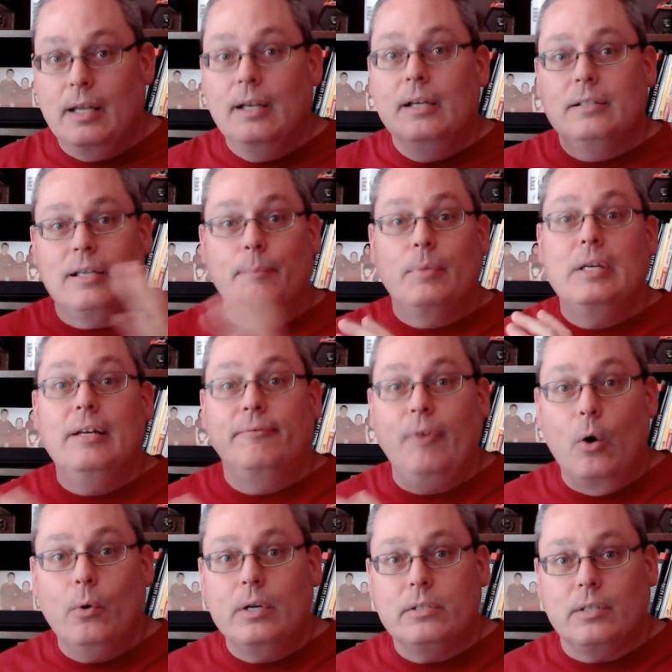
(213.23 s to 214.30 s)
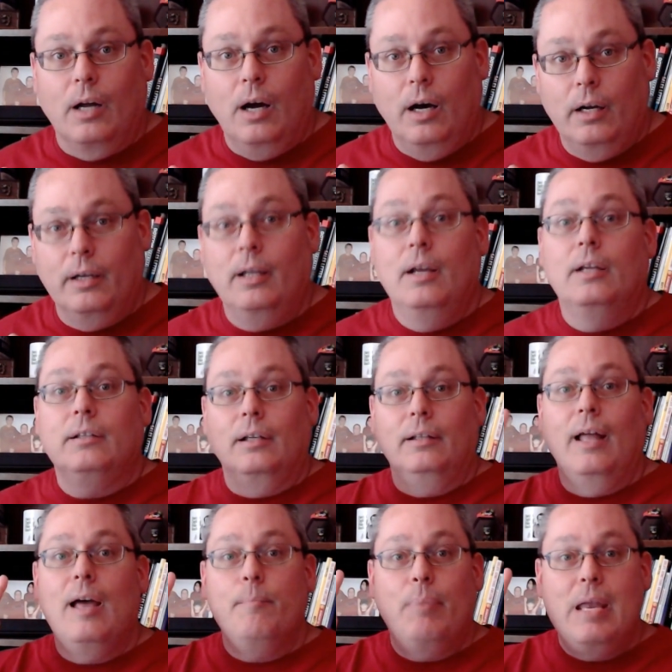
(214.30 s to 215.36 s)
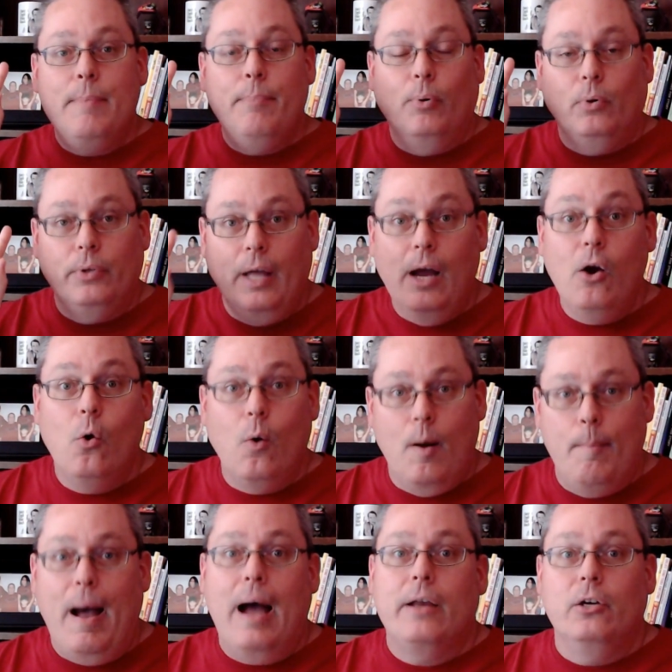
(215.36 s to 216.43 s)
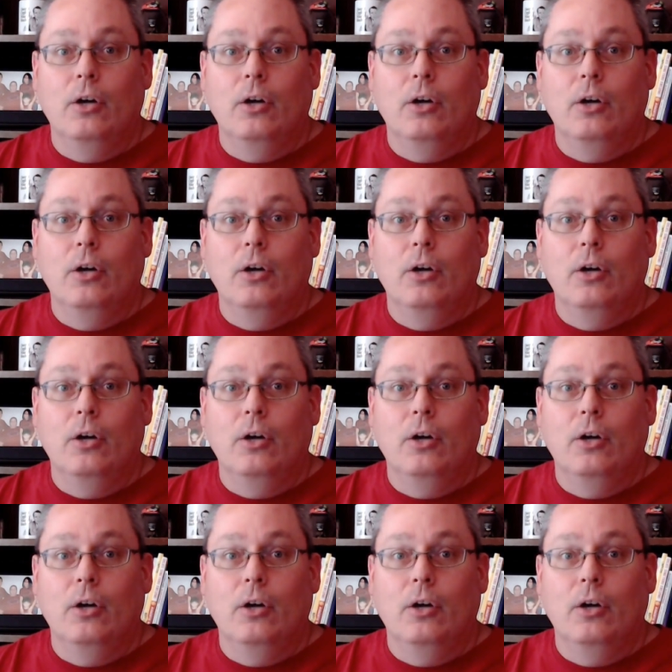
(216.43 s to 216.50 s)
something to focus on to let people know about your